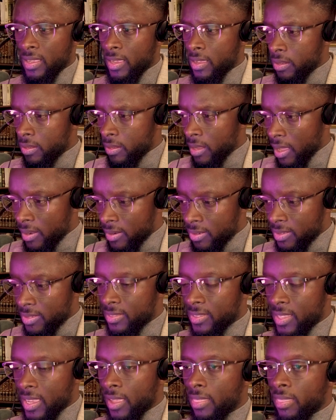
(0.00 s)
They
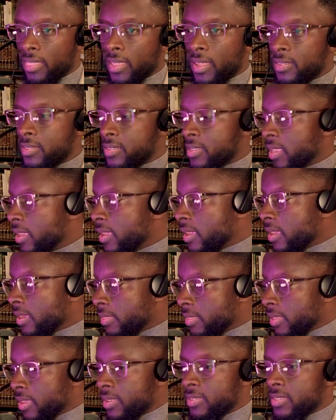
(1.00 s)
understand that
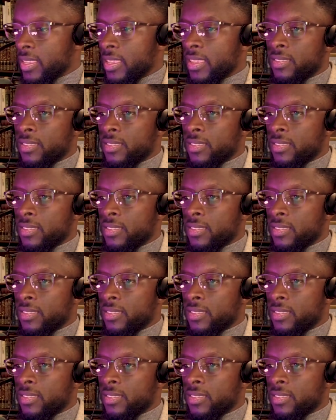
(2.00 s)
this